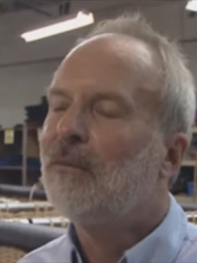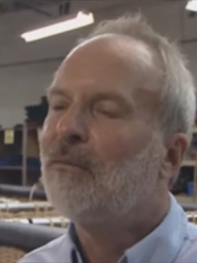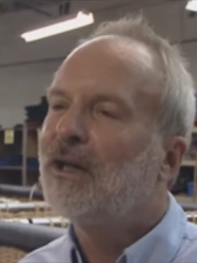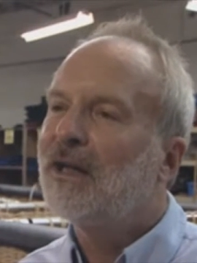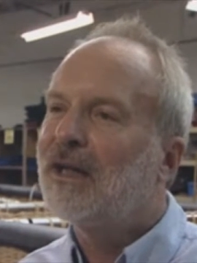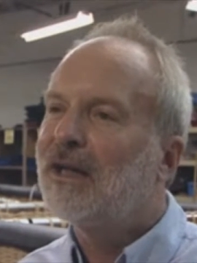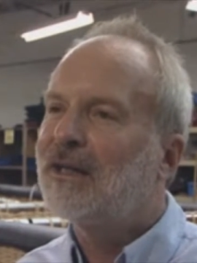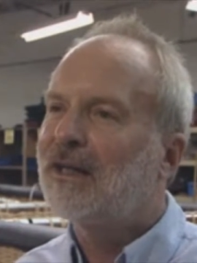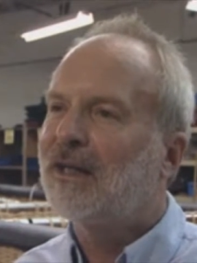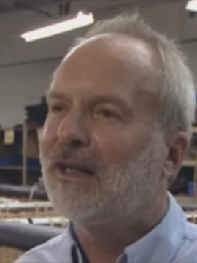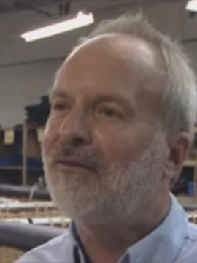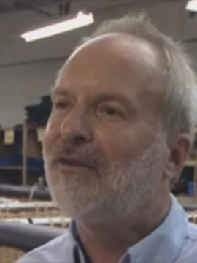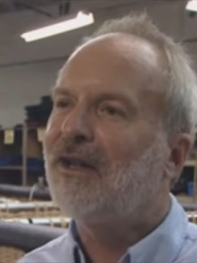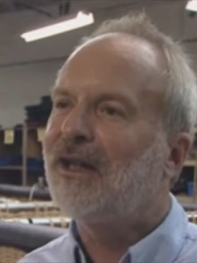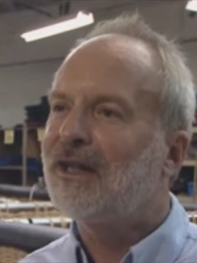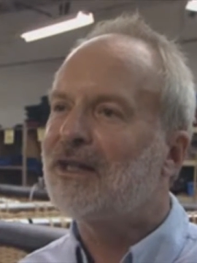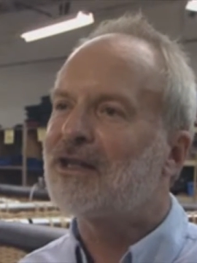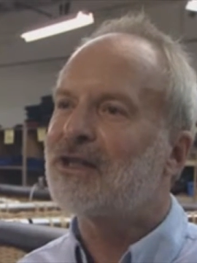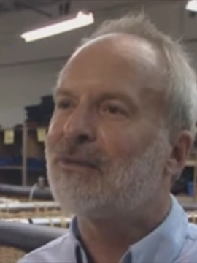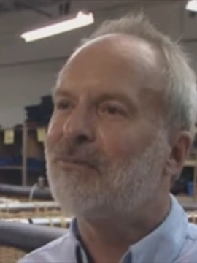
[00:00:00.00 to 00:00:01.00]
But
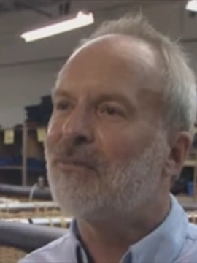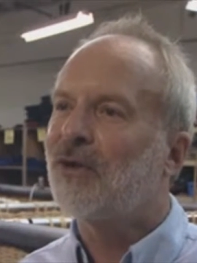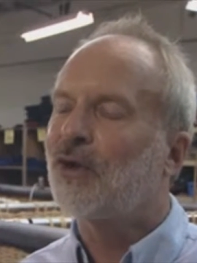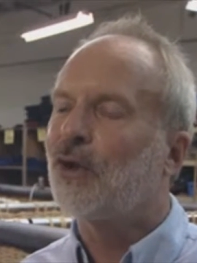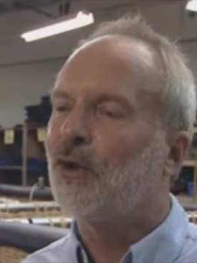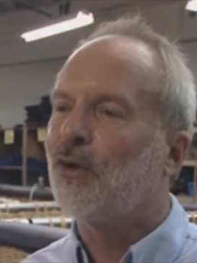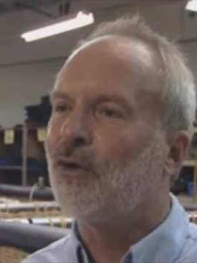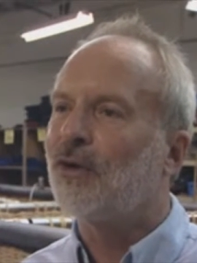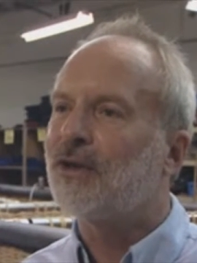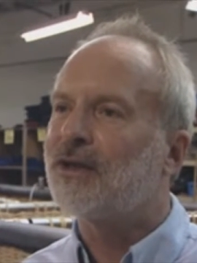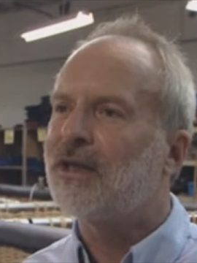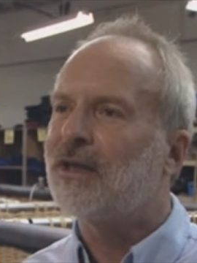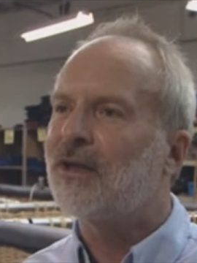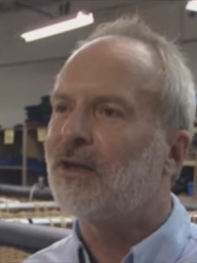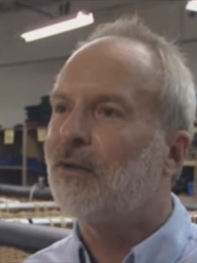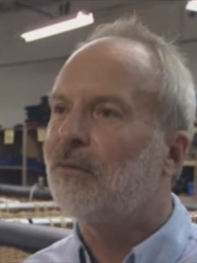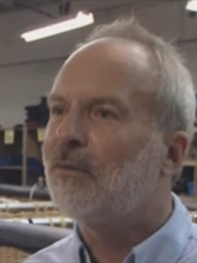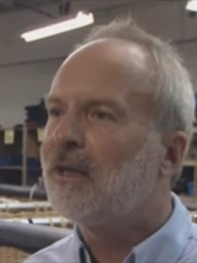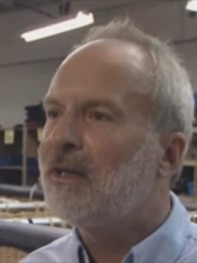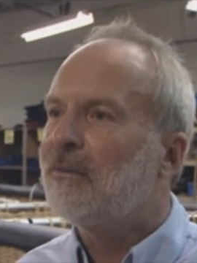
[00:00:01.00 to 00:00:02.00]
giving it some thought, he
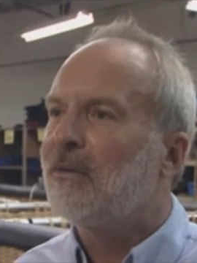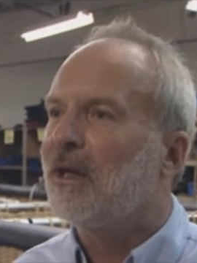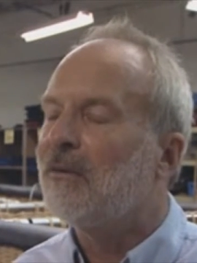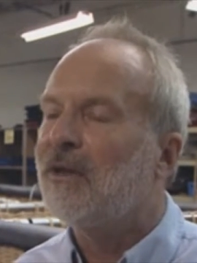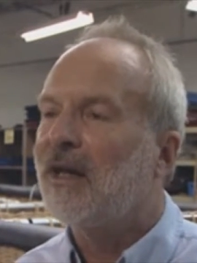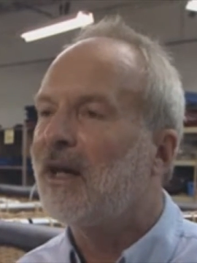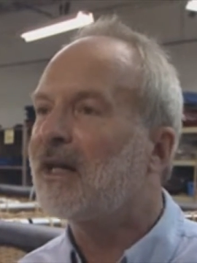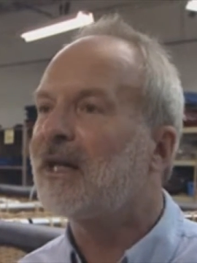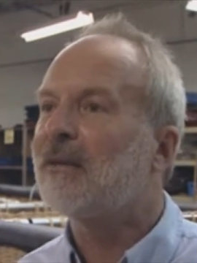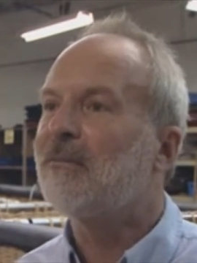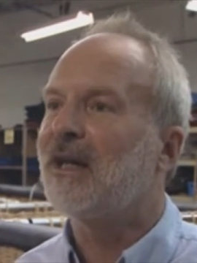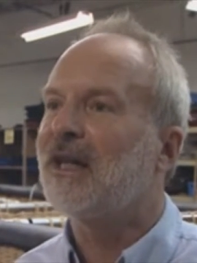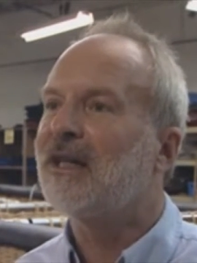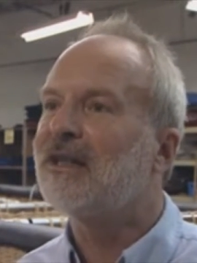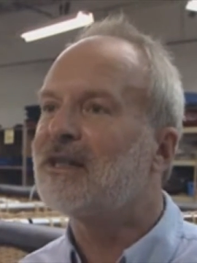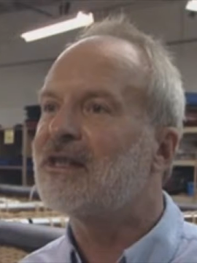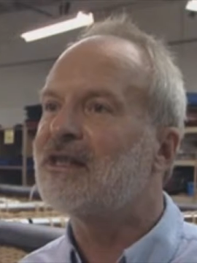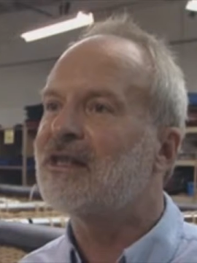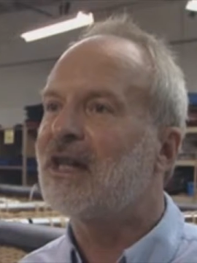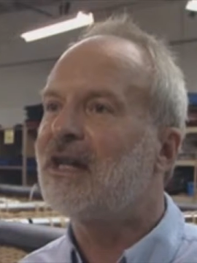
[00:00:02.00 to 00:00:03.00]
thought, wait a moment, I can make
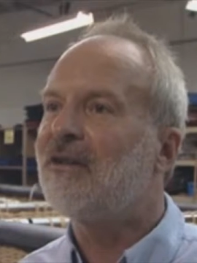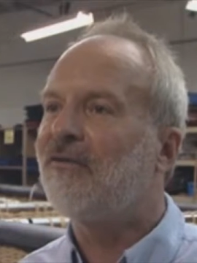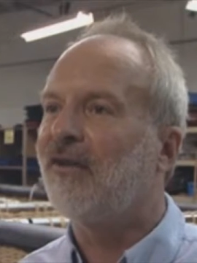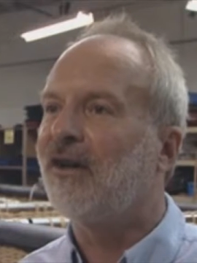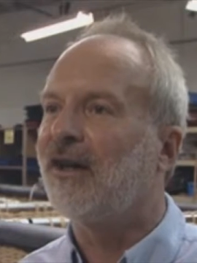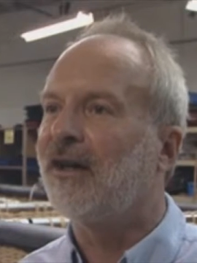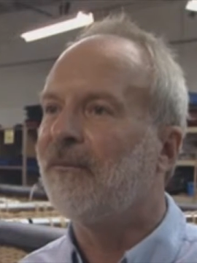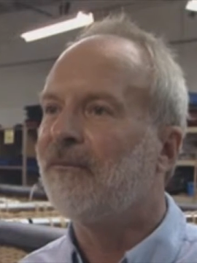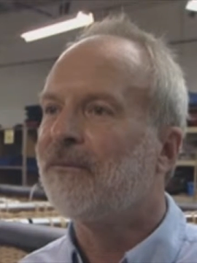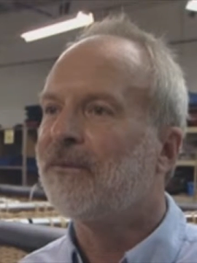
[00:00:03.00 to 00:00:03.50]
this safer.